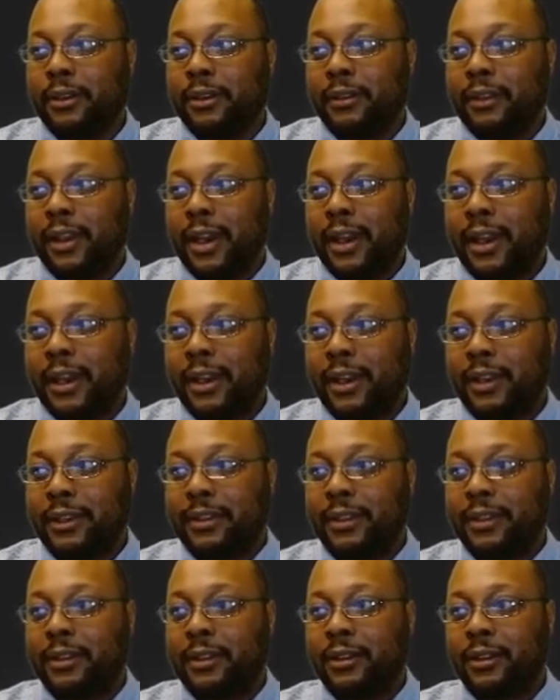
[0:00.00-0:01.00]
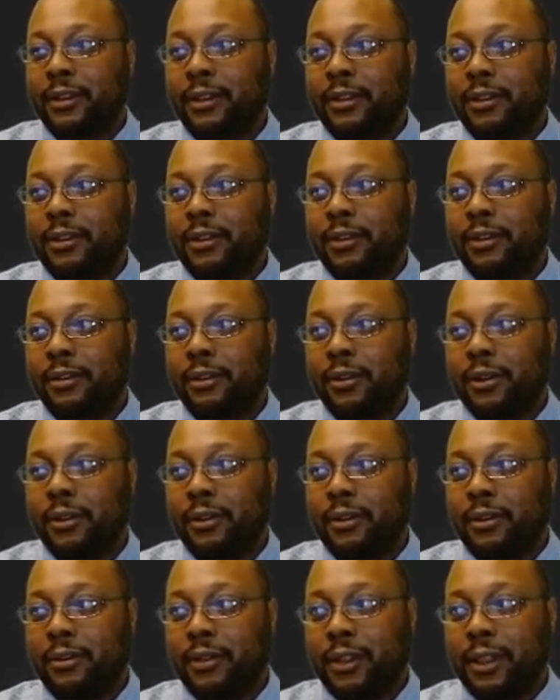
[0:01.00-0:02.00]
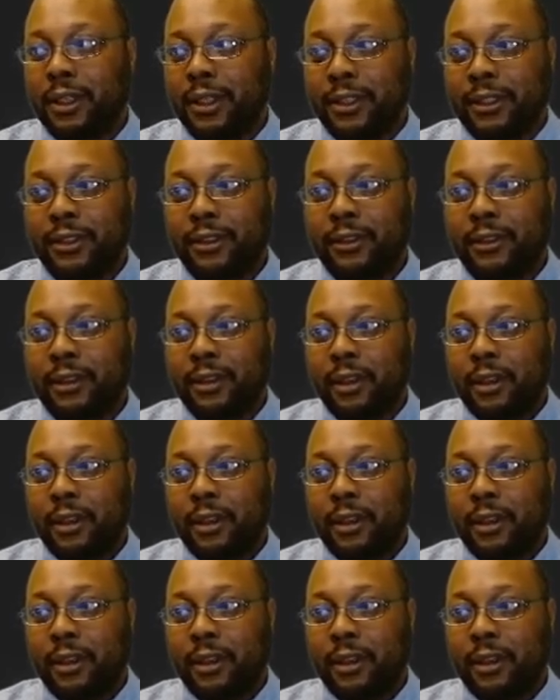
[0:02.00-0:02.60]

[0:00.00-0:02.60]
that to this.